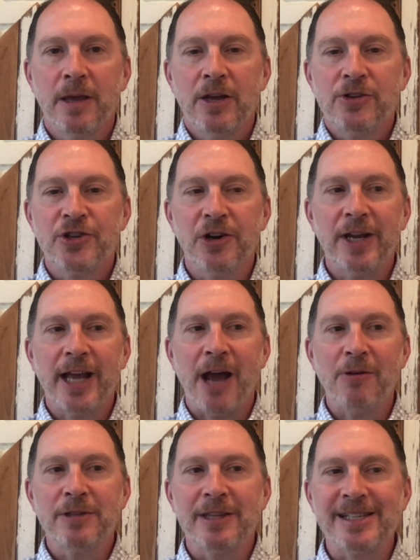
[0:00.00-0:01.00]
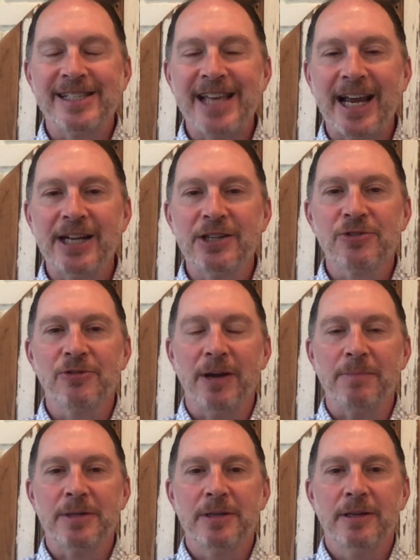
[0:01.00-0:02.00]
churning out the second
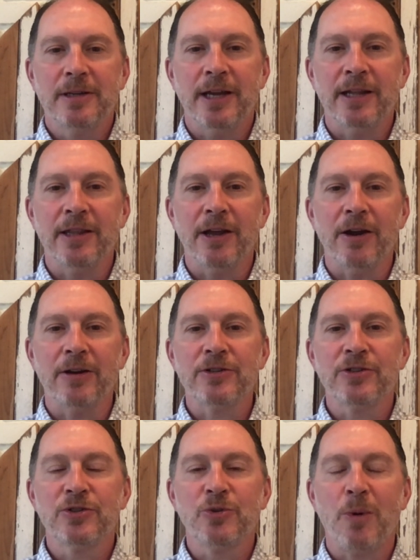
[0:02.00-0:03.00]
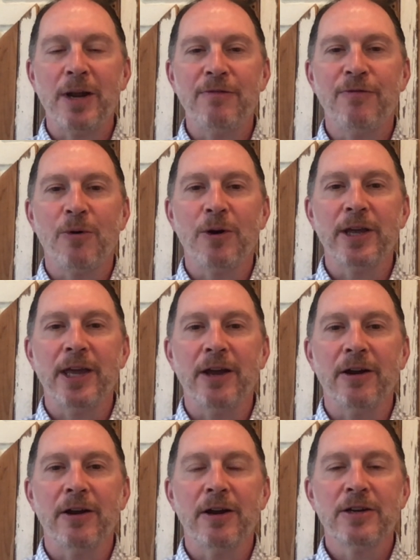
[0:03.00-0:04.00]
script in their
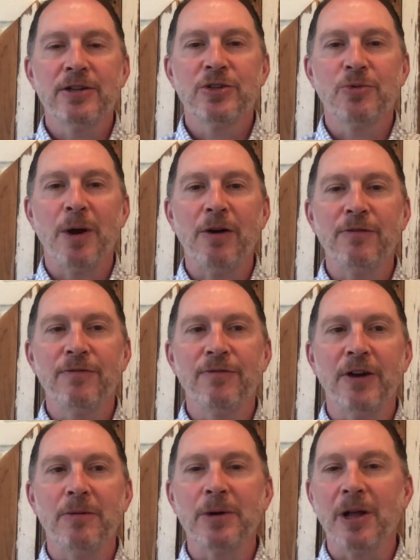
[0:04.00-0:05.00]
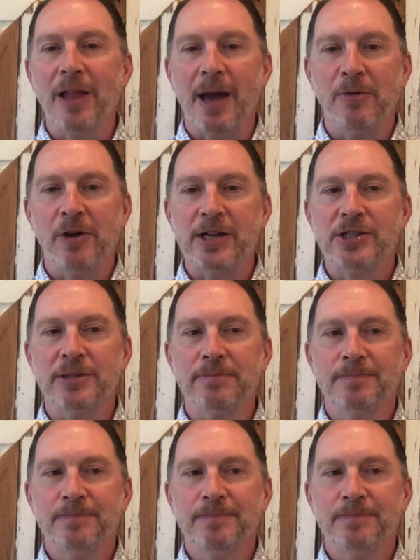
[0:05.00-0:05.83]
24-year, 12-film collaboration.